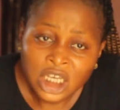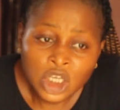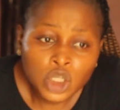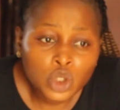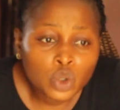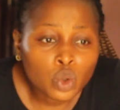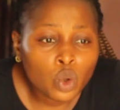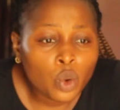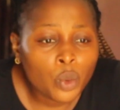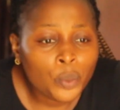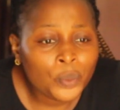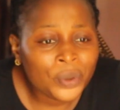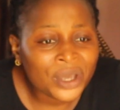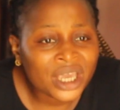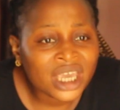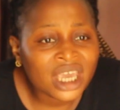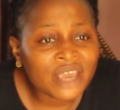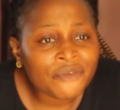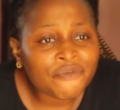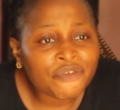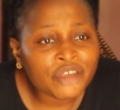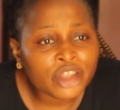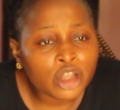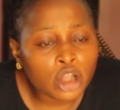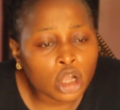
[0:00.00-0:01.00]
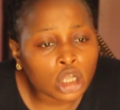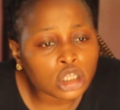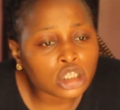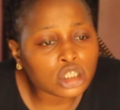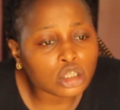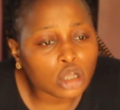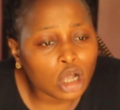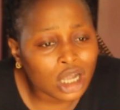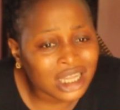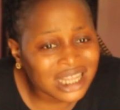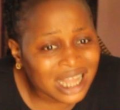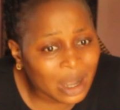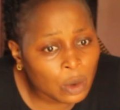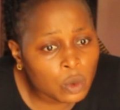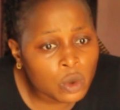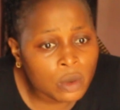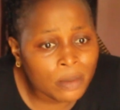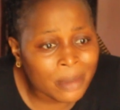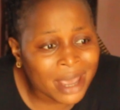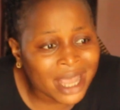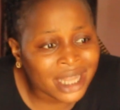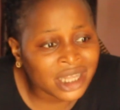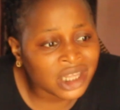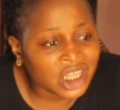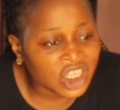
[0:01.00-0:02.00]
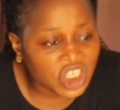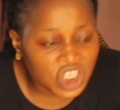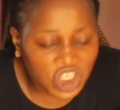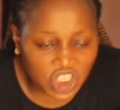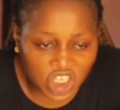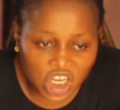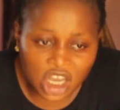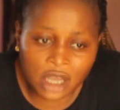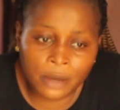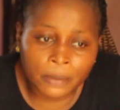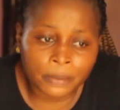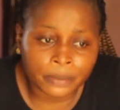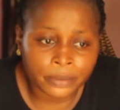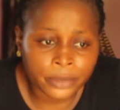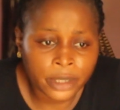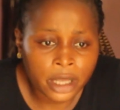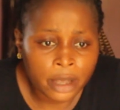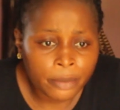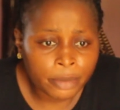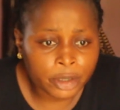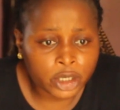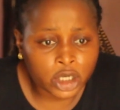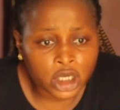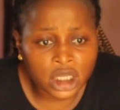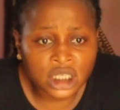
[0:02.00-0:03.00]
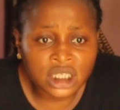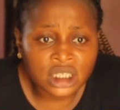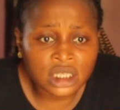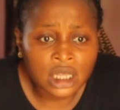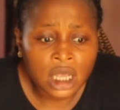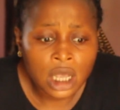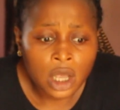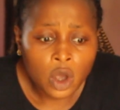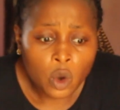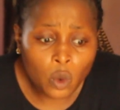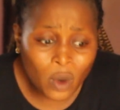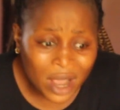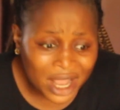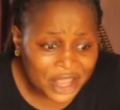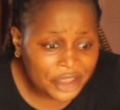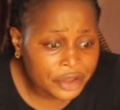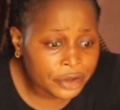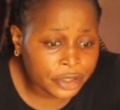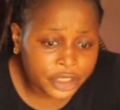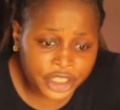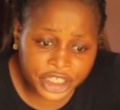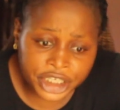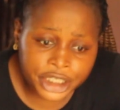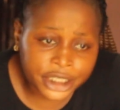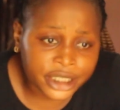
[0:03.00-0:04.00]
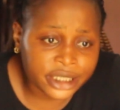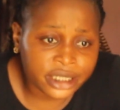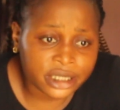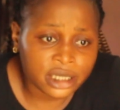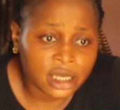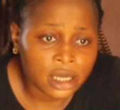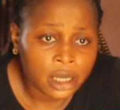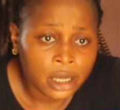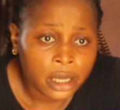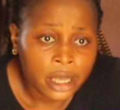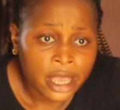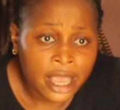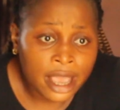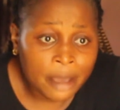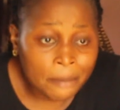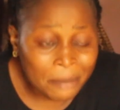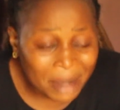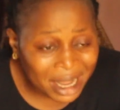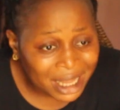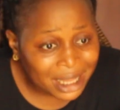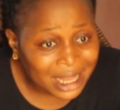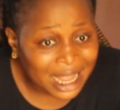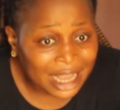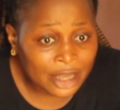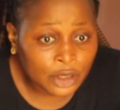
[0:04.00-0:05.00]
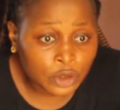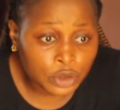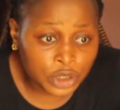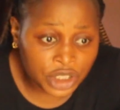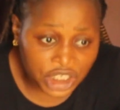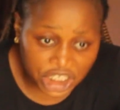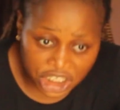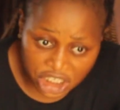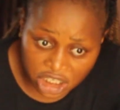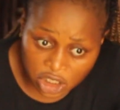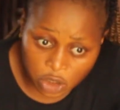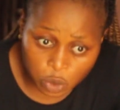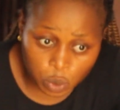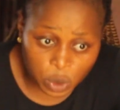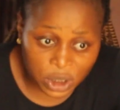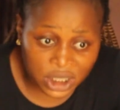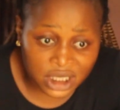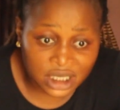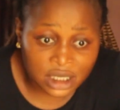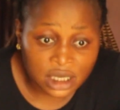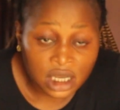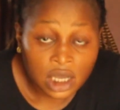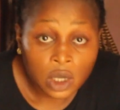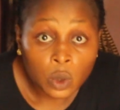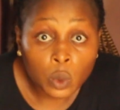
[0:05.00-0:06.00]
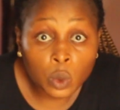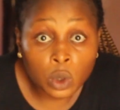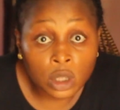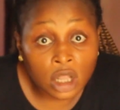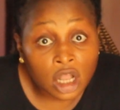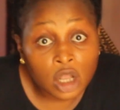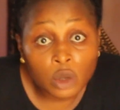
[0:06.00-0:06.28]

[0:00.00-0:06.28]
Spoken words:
You will be giving us, other women, the shame. Because when you cheat, a man that you cheat with will